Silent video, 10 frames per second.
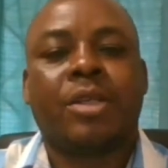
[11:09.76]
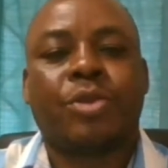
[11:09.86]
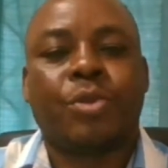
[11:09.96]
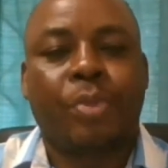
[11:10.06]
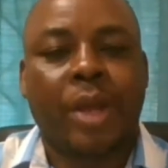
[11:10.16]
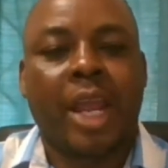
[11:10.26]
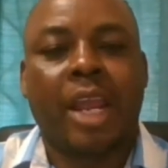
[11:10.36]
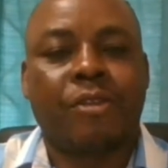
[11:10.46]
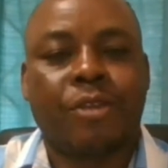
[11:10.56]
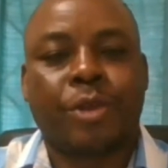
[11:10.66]
to
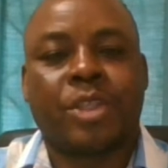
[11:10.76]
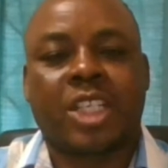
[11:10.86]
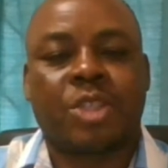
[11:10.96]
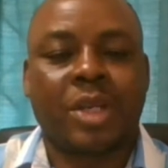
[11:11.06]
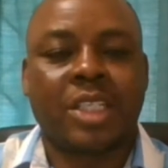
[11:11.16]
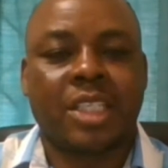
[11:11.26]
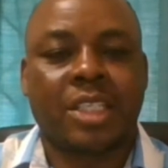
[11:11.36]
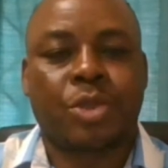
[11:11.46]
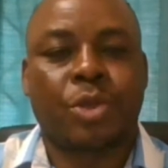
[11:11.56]
pay for those expenses.